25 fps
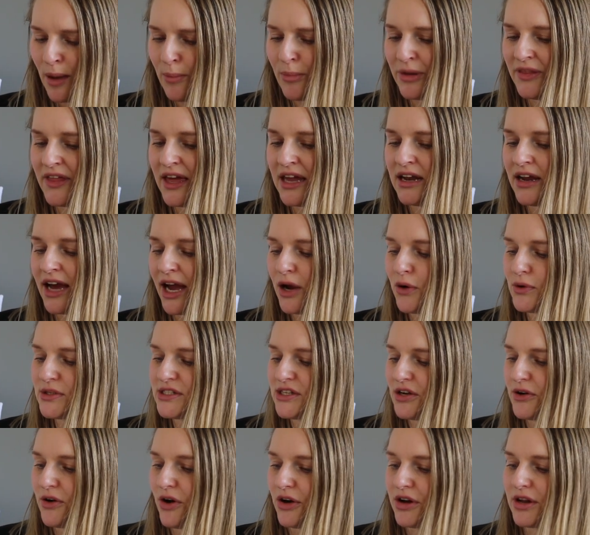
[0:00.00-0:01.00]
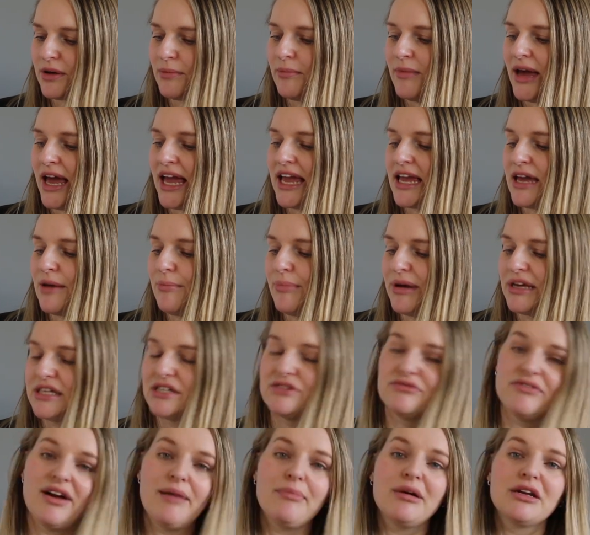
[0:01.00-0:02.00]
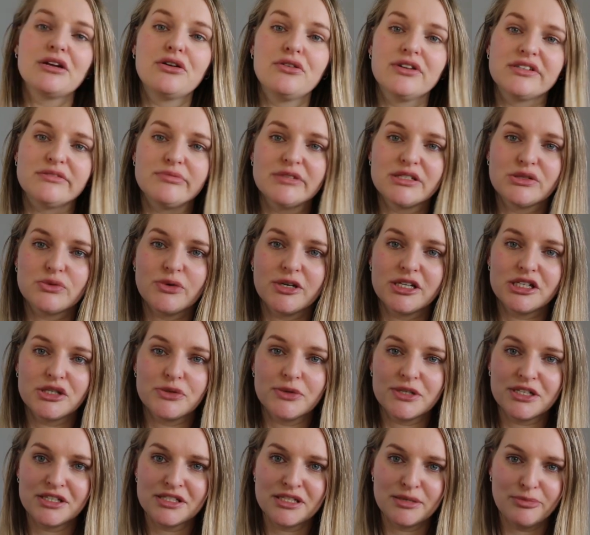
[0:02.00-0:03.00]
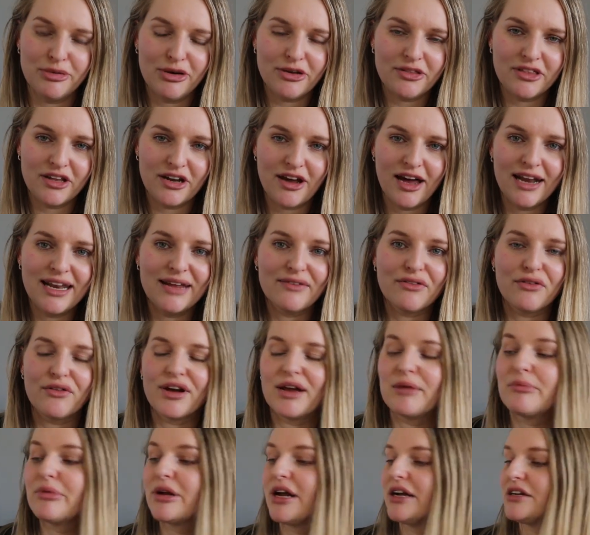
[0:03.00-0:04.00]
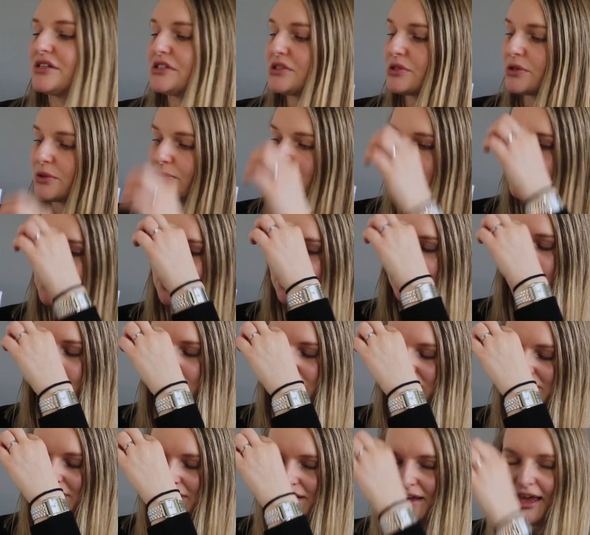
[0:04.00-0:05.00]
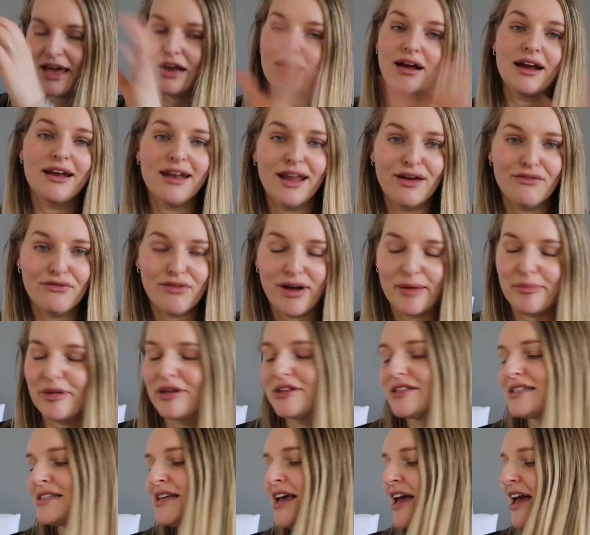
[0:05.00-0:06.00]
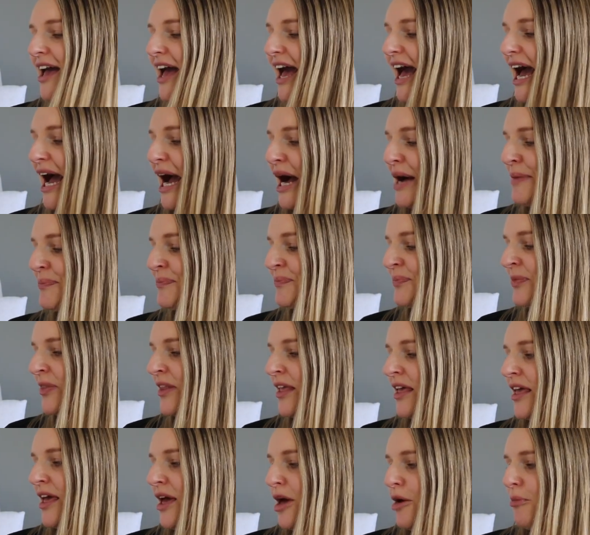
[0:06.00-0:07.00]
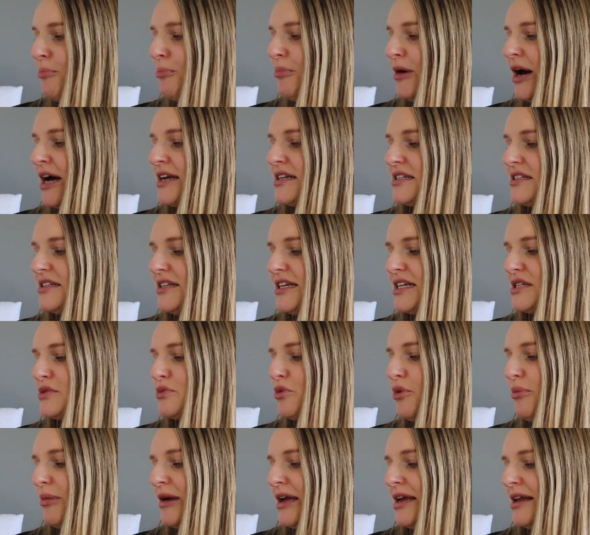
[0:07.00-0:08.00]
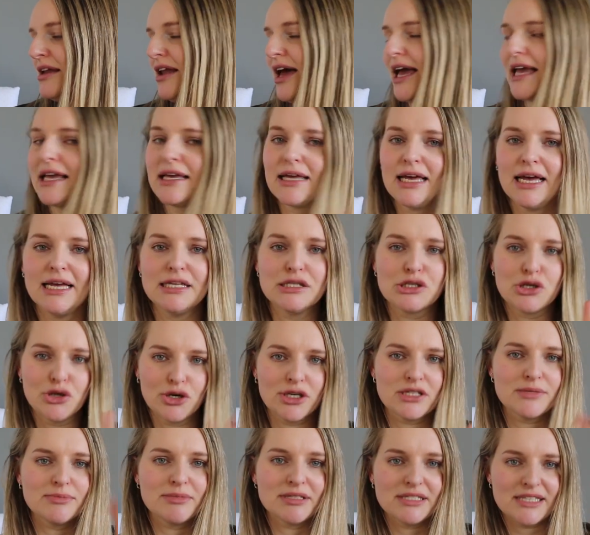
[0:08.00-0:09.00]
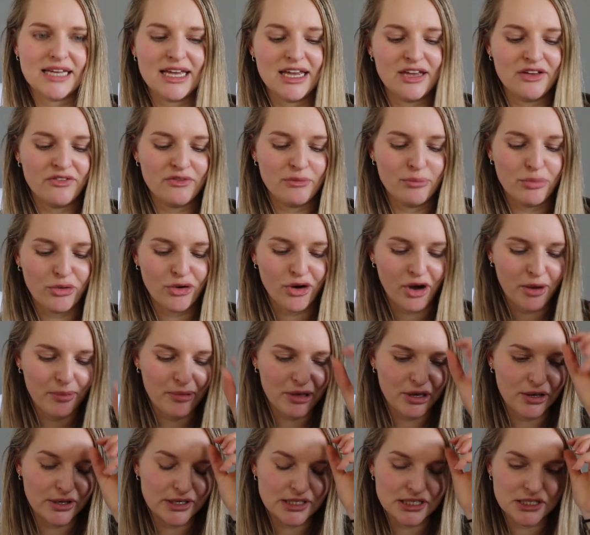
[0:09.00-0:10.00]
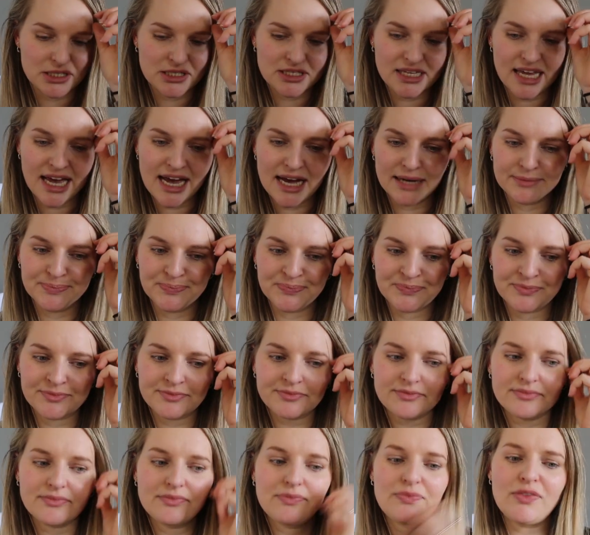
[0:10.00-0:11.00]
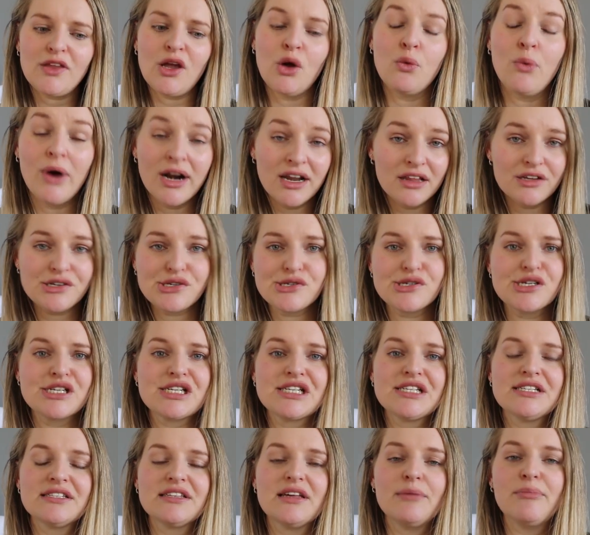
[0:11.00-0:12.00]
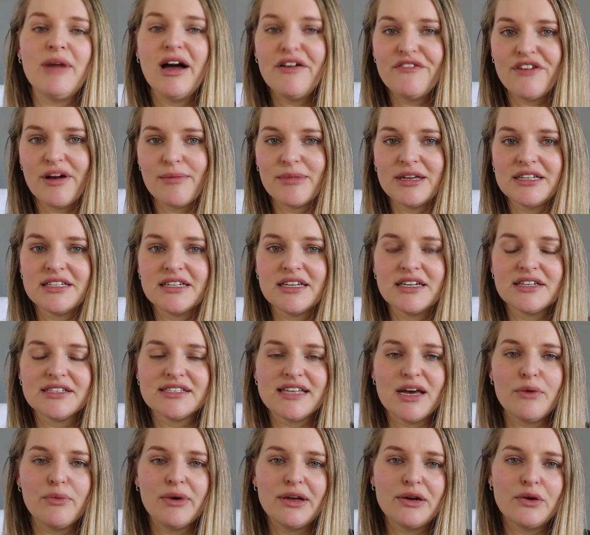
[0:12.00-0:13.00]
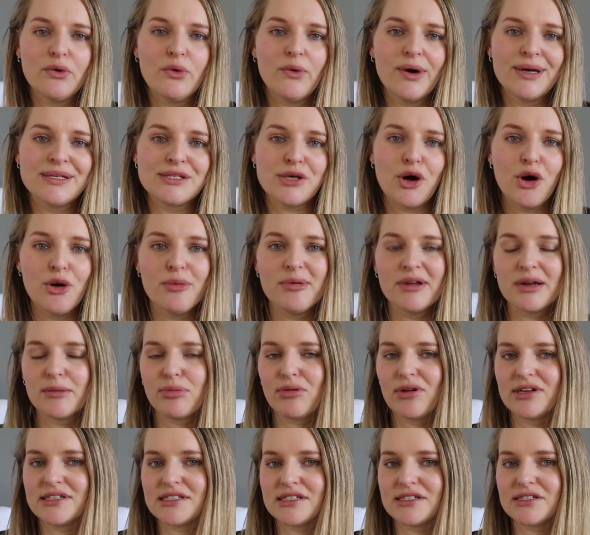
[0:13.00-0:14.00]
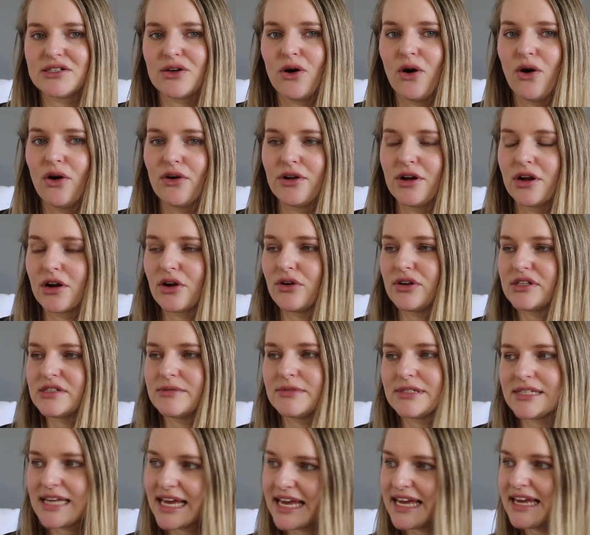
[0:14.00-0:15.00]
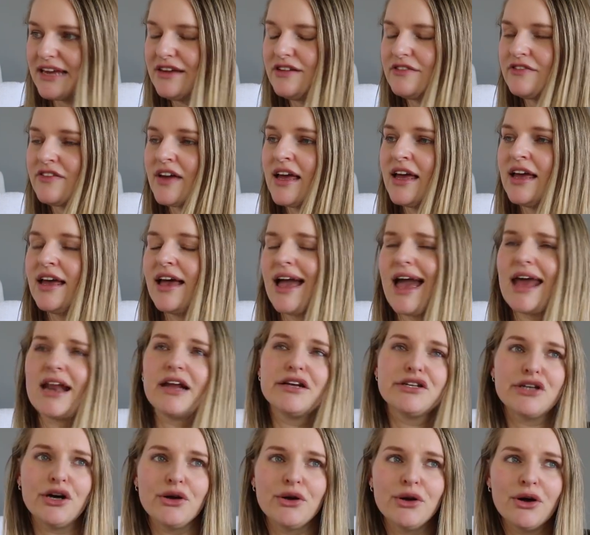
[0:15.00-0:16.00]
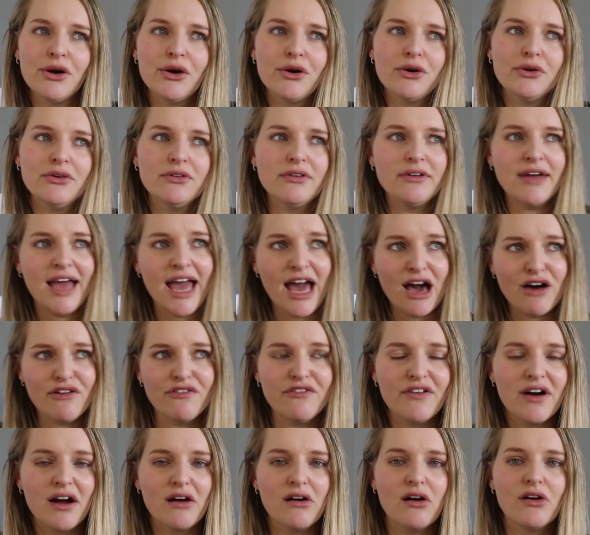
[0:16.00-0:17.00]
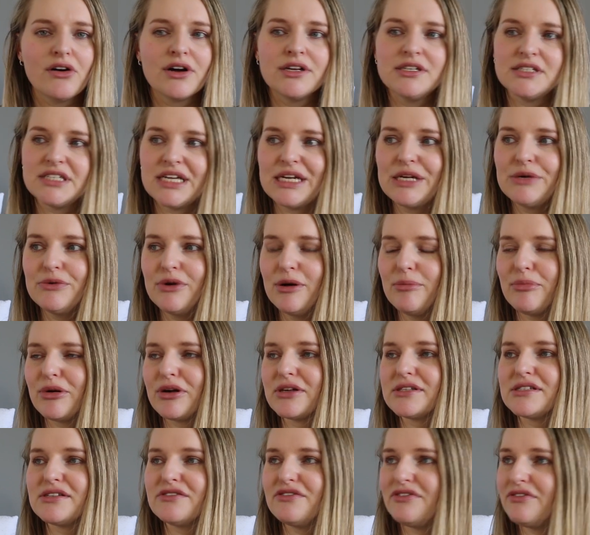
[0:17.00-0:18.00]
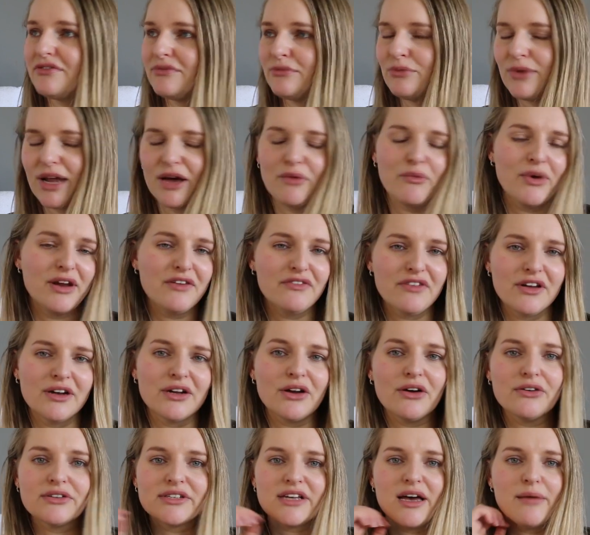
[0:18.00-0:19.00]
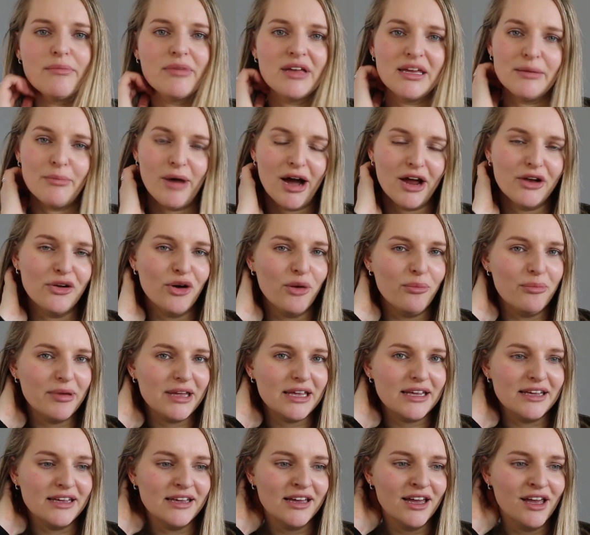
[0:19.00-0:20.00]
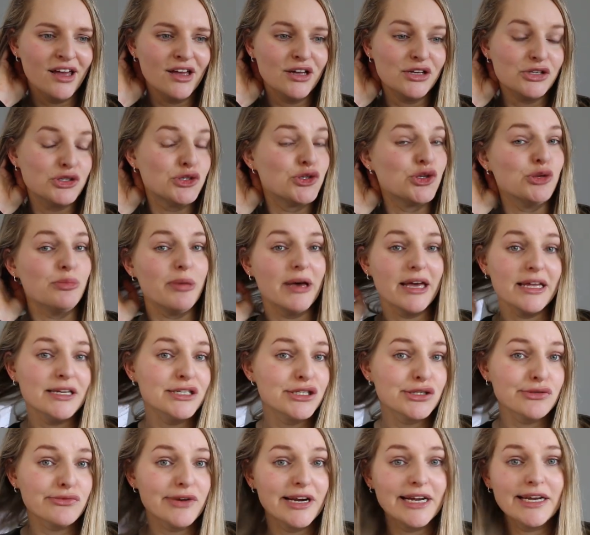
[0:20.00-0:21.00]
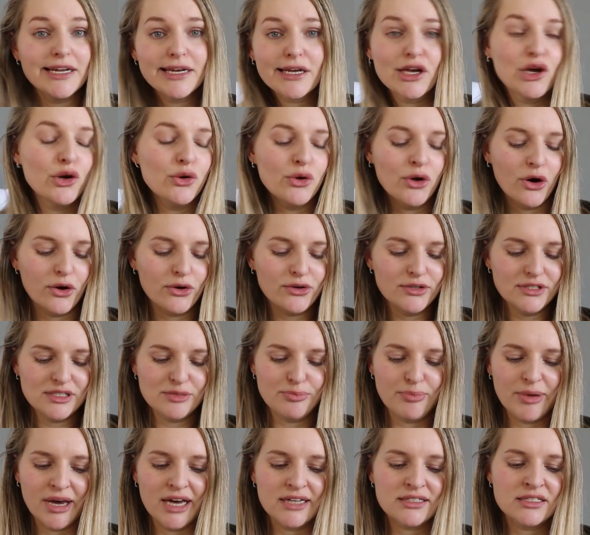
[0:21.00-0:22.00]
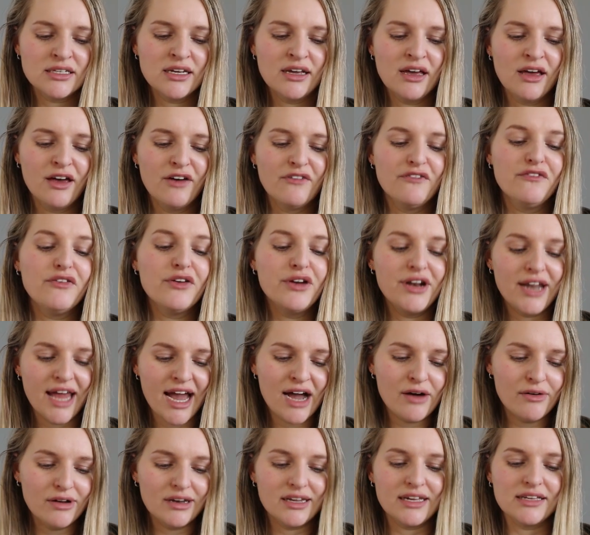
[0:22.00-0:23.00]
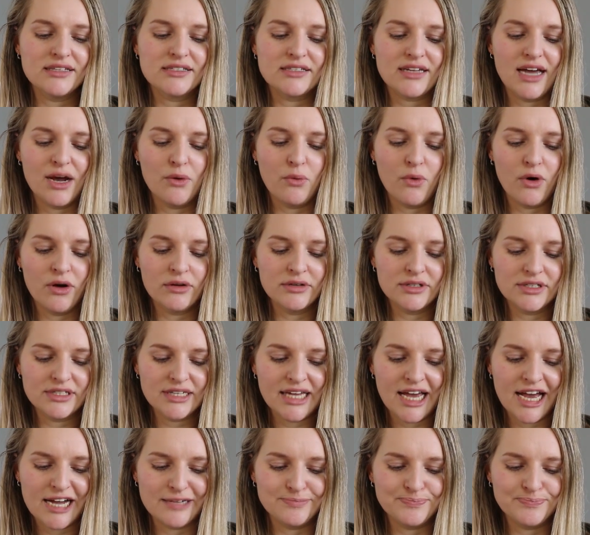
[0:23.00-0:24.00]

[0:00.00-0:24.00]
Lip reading: But then I also got him a Peter Rabbit Christmas Wish, which is a book that I never read, but I just thought it was cute and I love rabbits. But this will be like his Christmas Eve book, because one of the traditions that my family did is that we'd always open a present on Christmas Eve. And I don't know how far I'll continue it, because if like when Finn goes up, he might not be super into reading, who knows. But for now, at least, I want